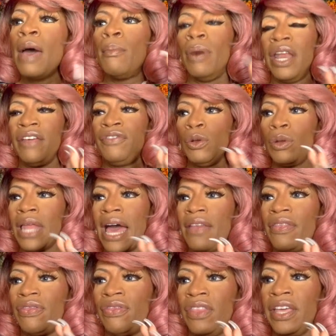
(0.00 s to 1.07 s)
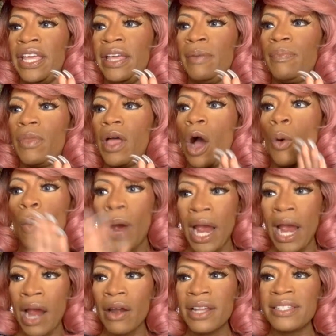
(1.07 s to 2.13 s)
Mm. But if you let the
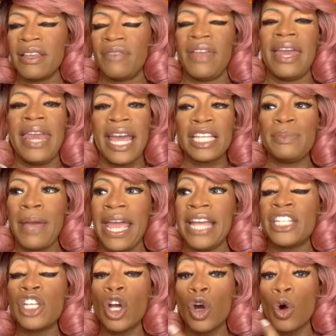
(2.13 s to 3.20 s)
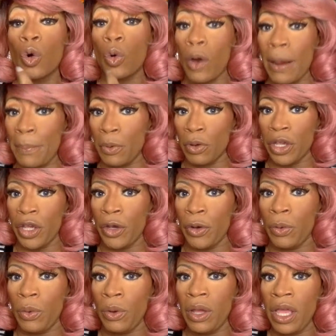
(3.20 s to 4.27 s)
awareness of that next page cripple you,
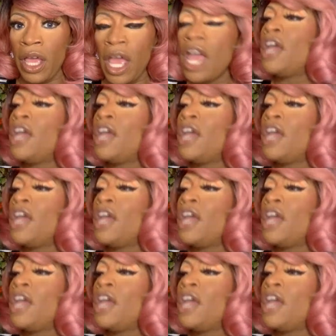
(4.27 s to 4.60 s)
mm.